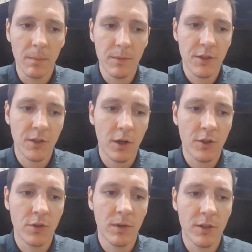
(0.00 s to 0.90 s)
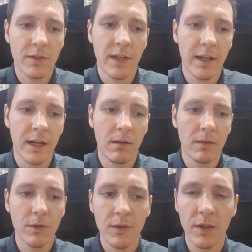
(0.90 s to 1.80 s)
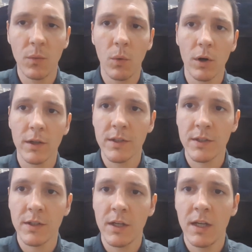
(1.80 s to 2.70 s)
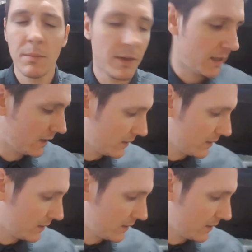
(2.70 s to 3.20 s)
Start to understand how everything works behind